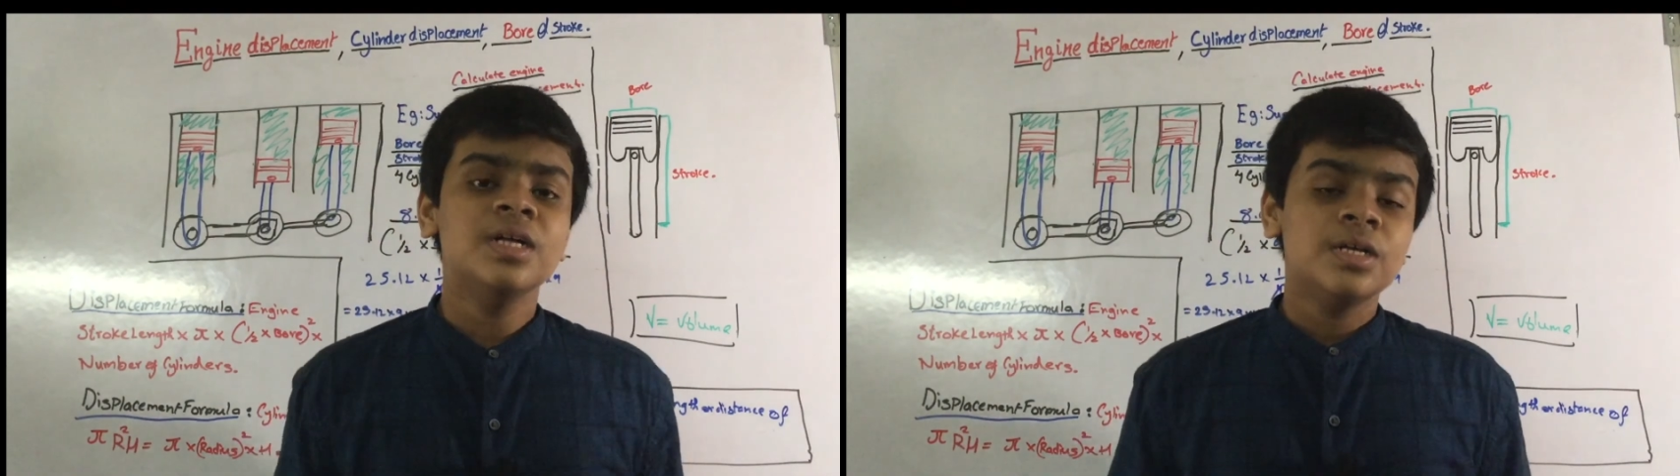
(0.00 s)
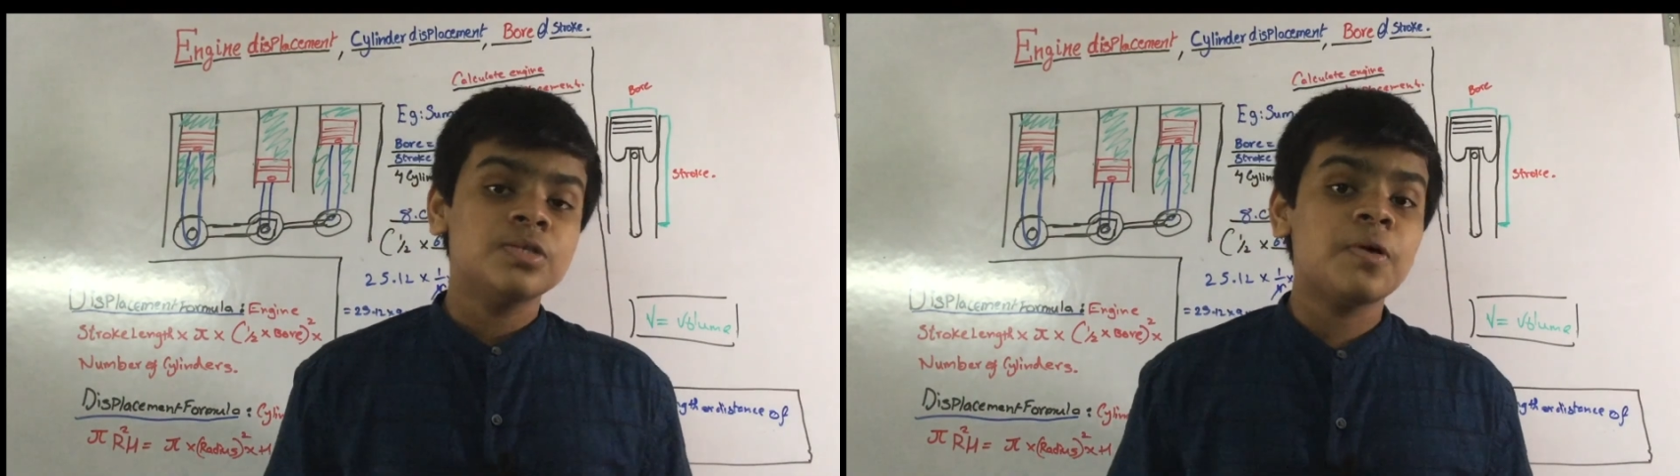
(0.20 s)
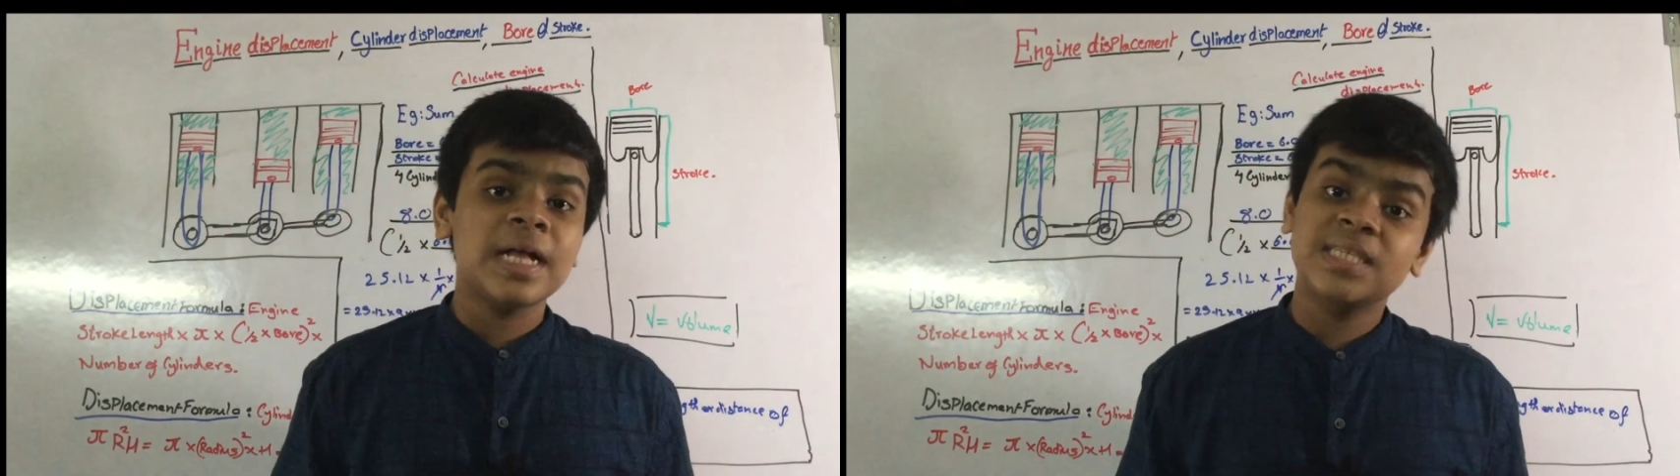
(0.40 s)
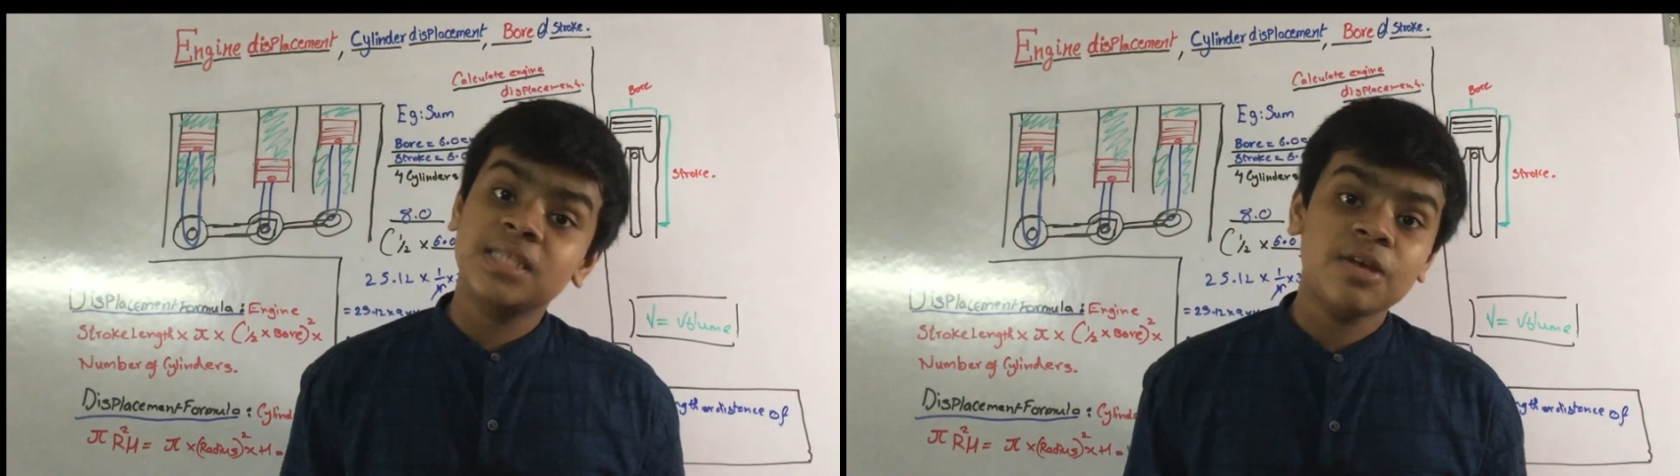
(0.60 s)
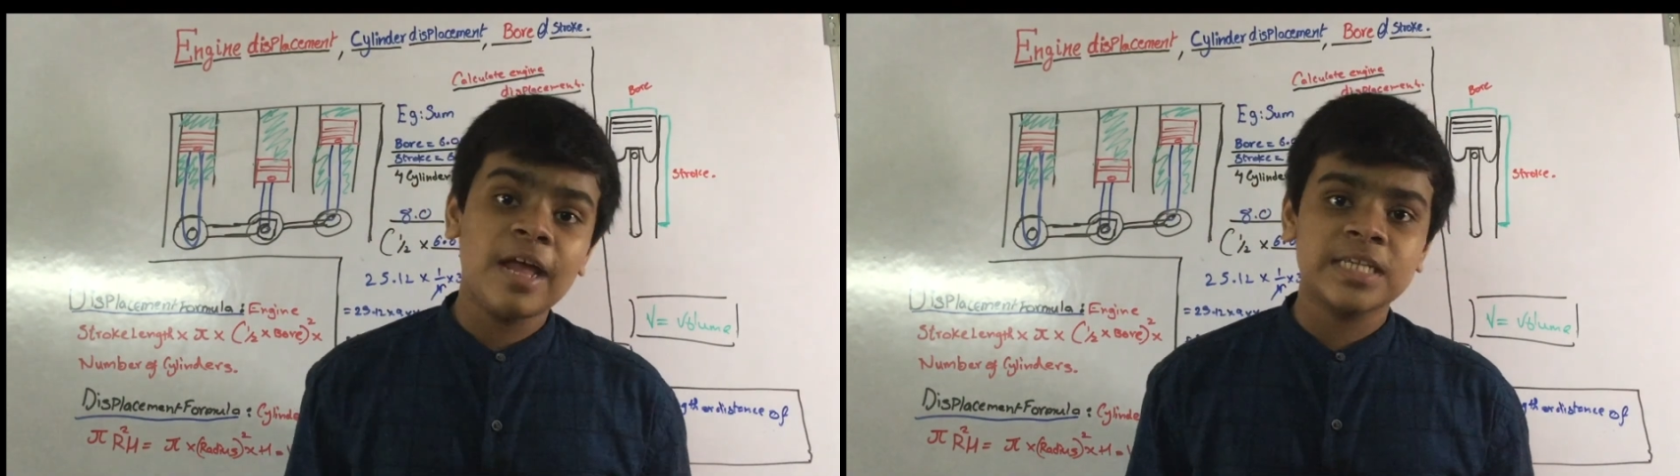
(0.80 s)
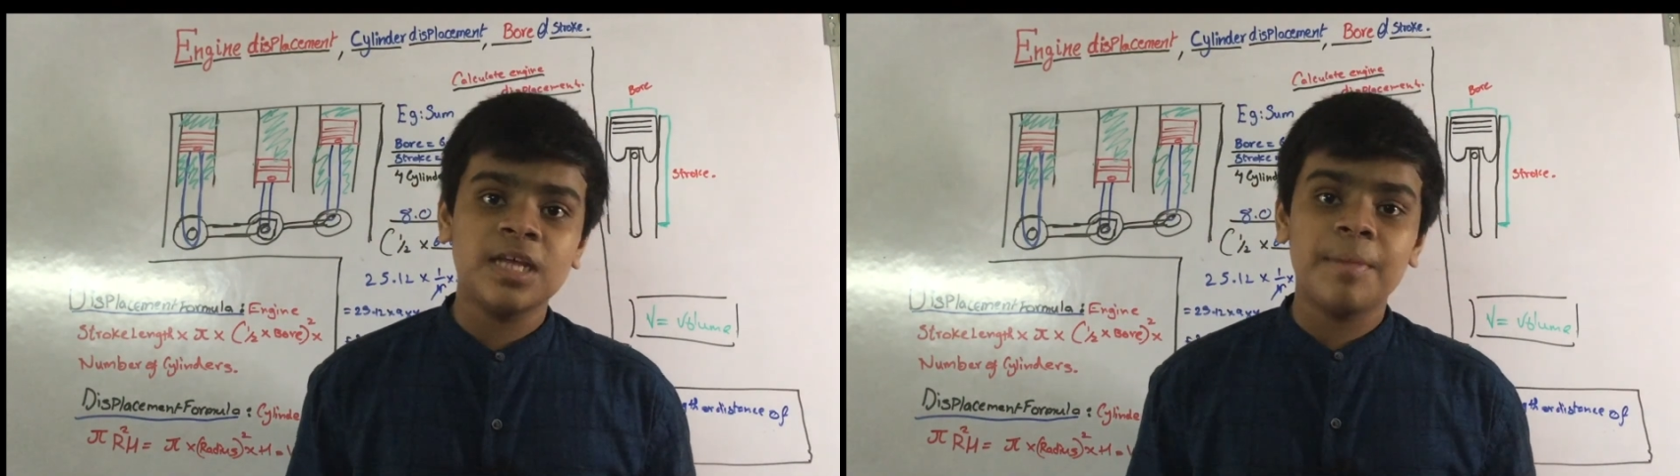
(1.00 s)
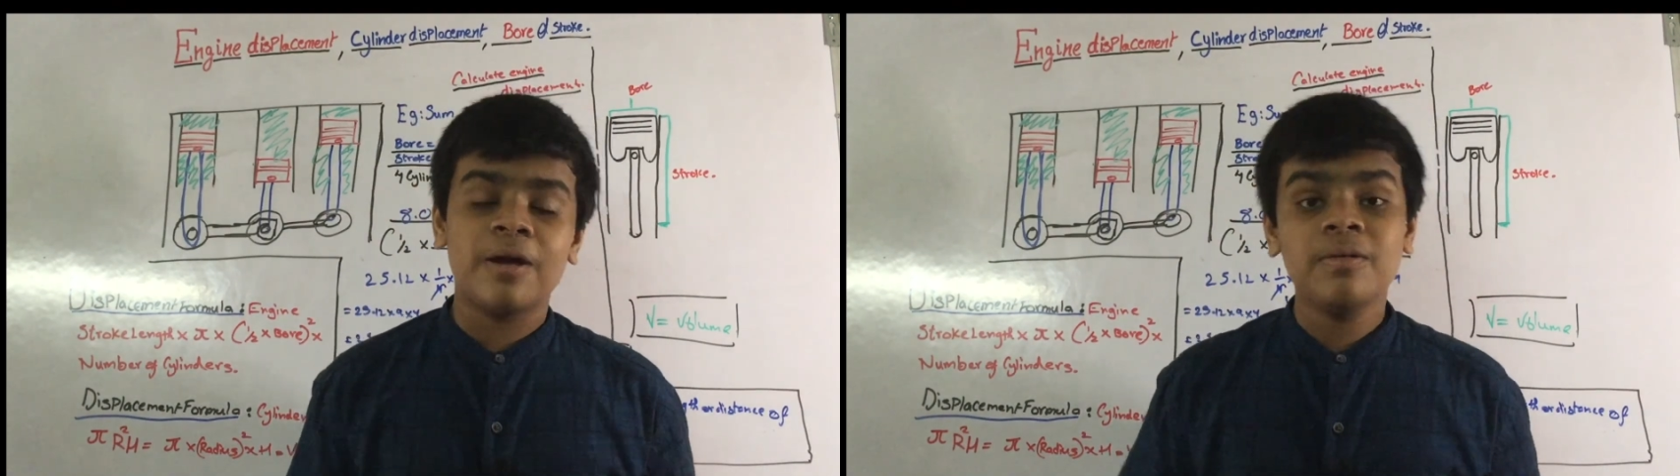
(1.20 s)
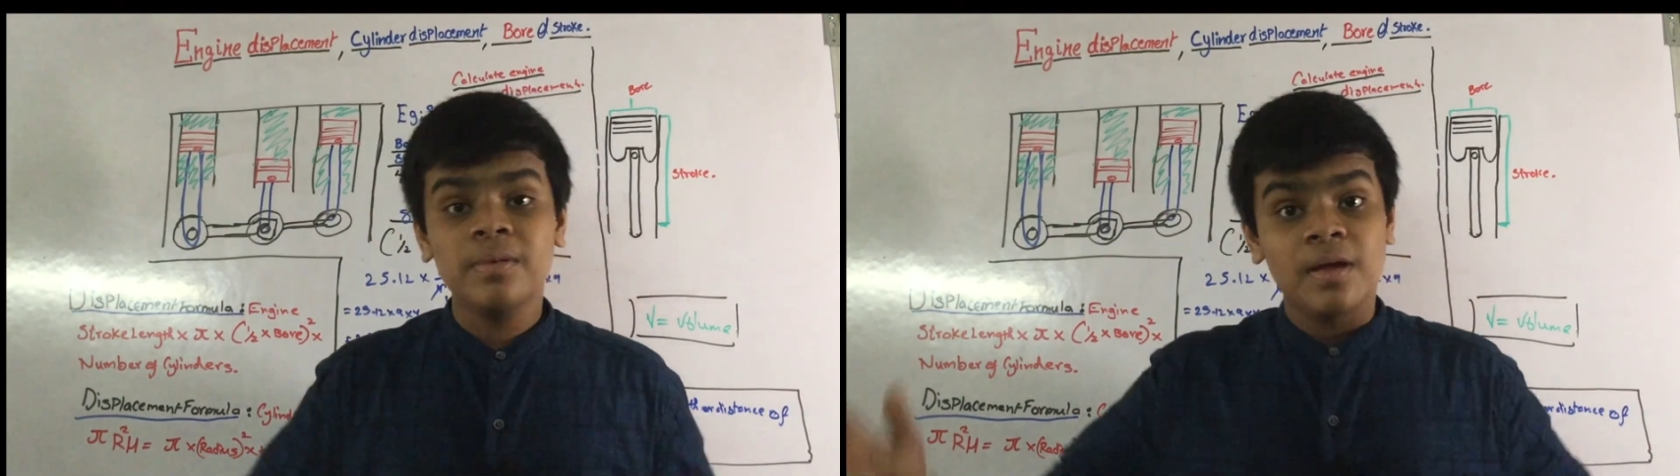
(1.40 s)
So I'll see you next time
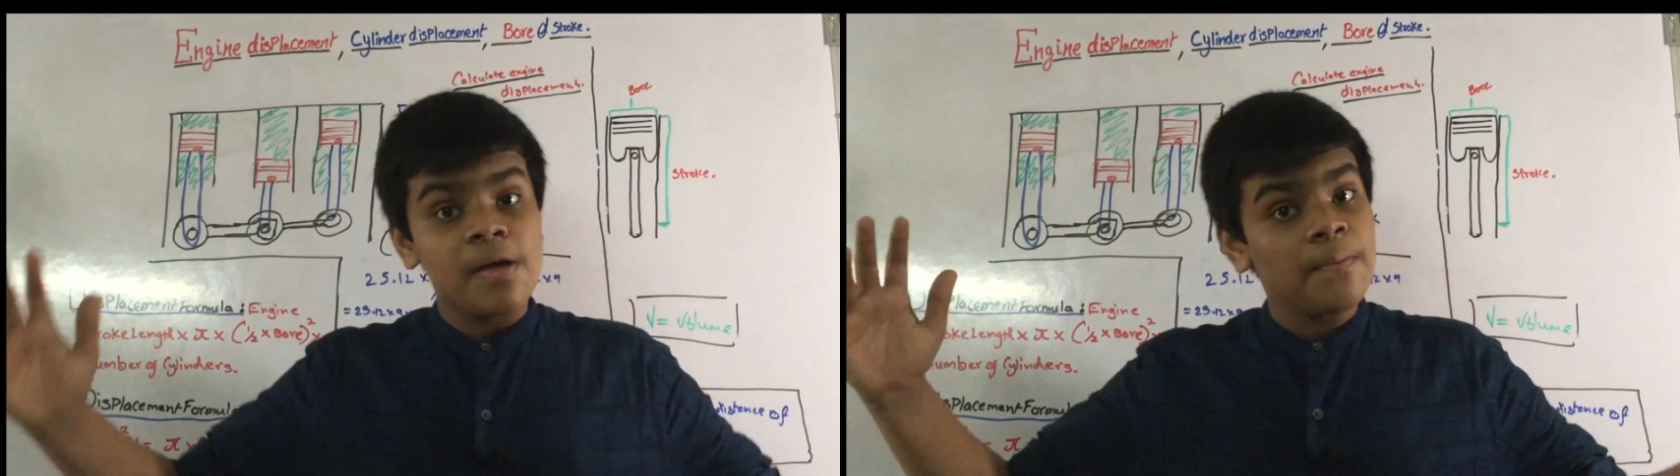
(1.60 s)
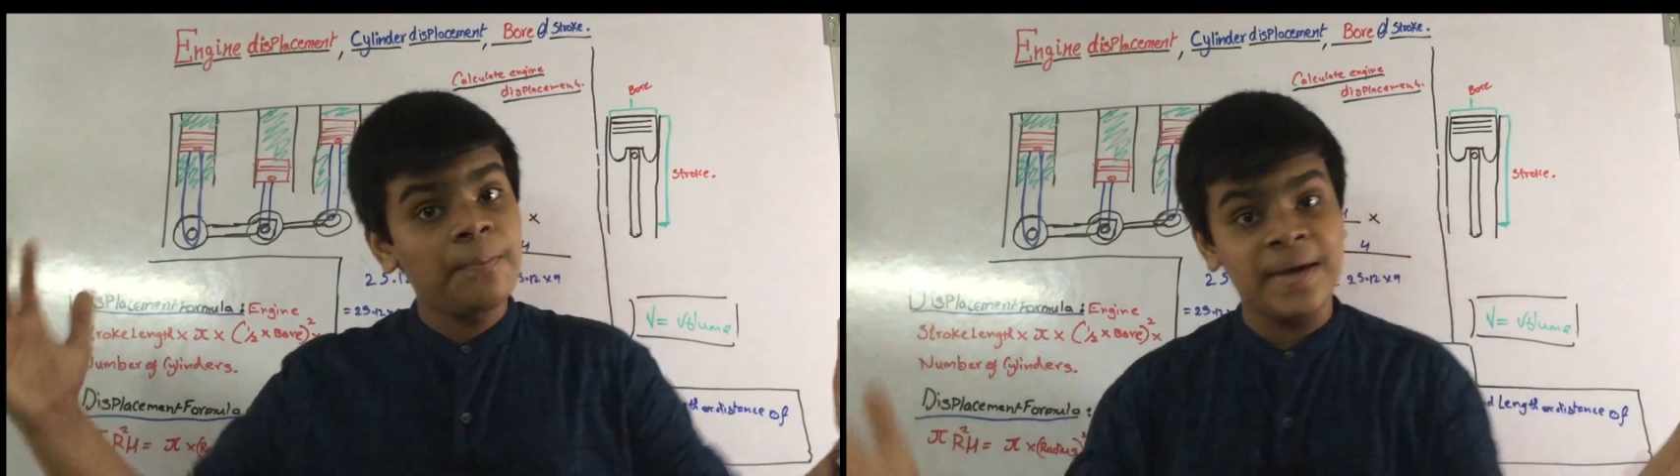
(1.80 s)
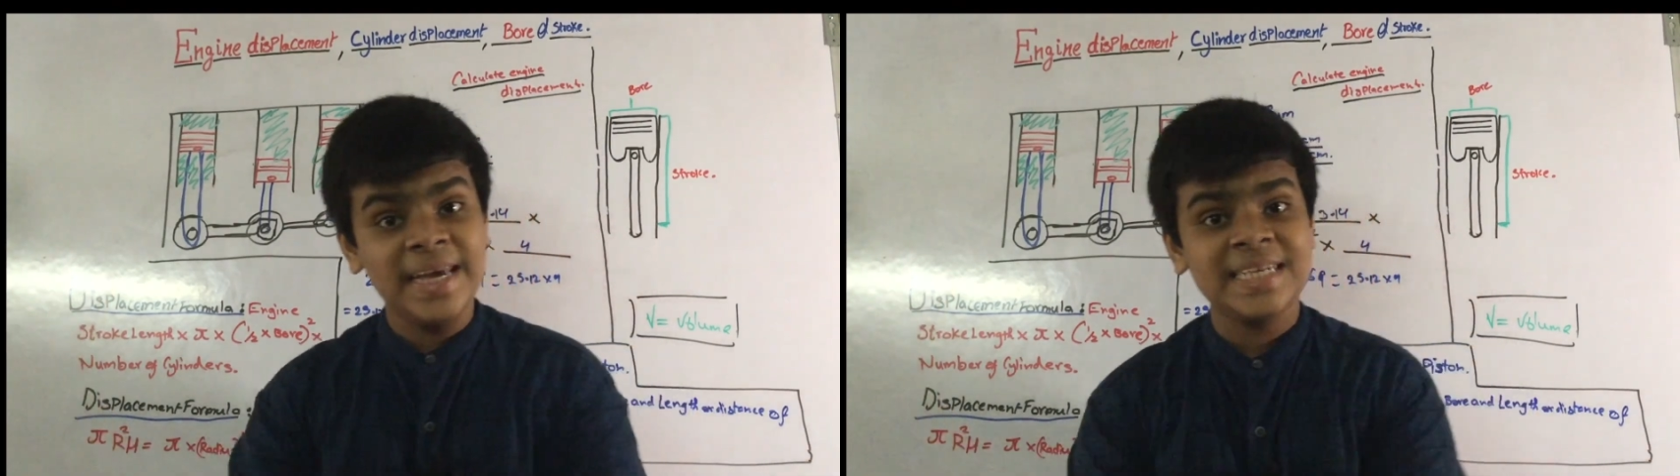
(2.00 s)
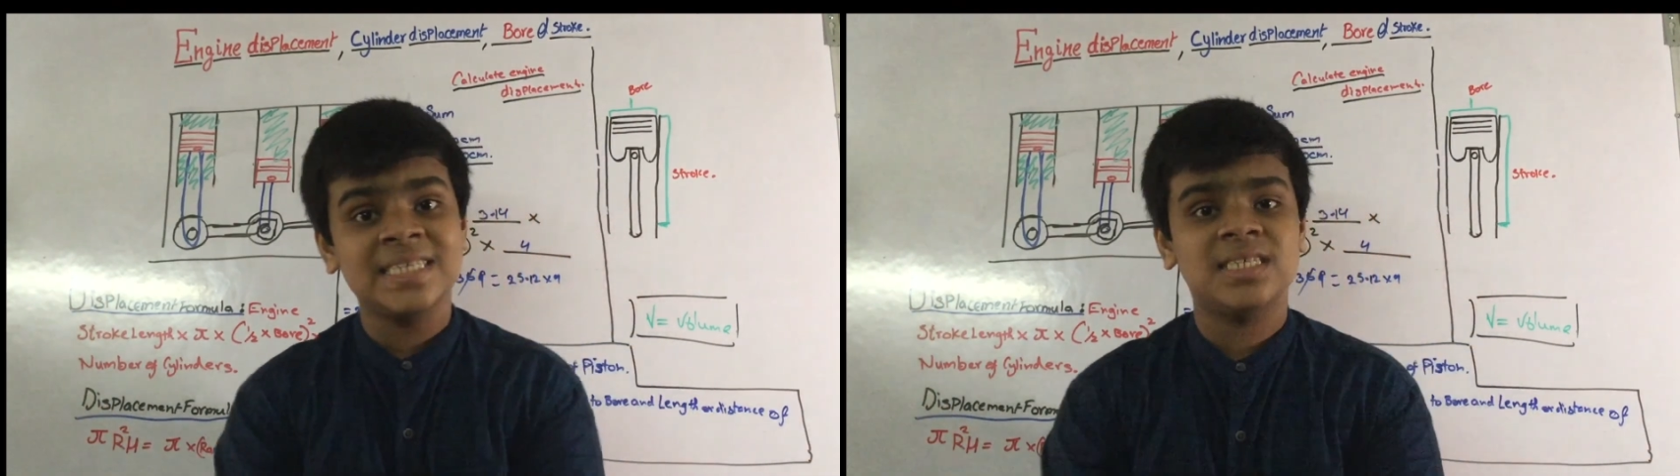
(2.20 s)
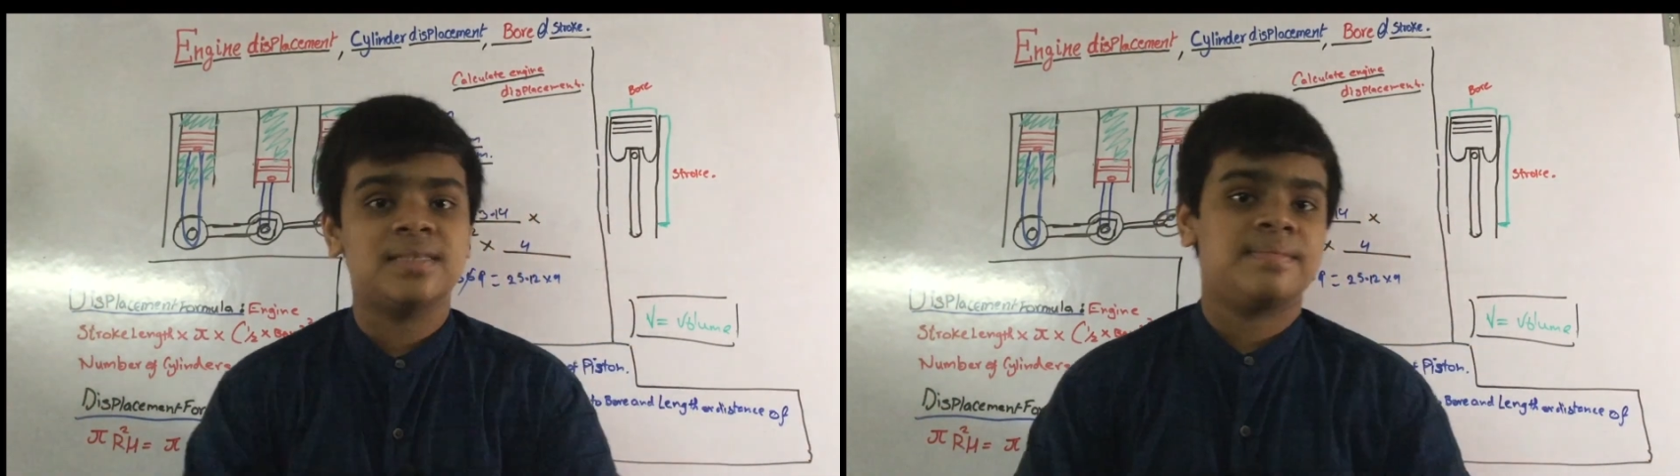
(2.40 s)
around. Peace.